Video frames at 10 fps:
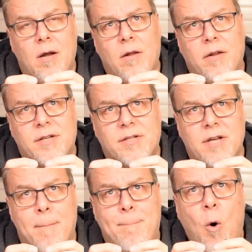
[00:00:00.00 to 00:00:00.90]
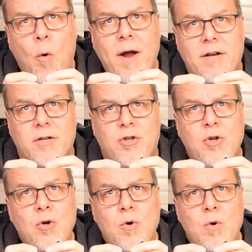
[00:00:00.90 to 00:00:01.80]
let's see,
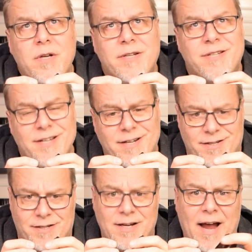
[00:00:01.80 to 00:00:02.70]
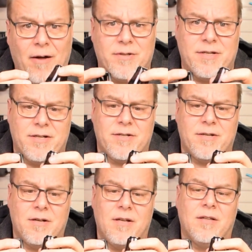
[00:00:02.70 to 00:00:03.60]
0.26 ounces
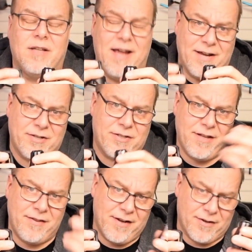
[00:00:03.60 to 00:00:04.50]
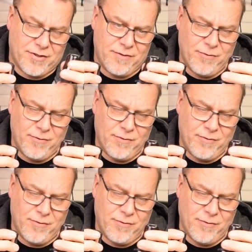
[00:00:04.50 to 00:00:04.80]
less than this,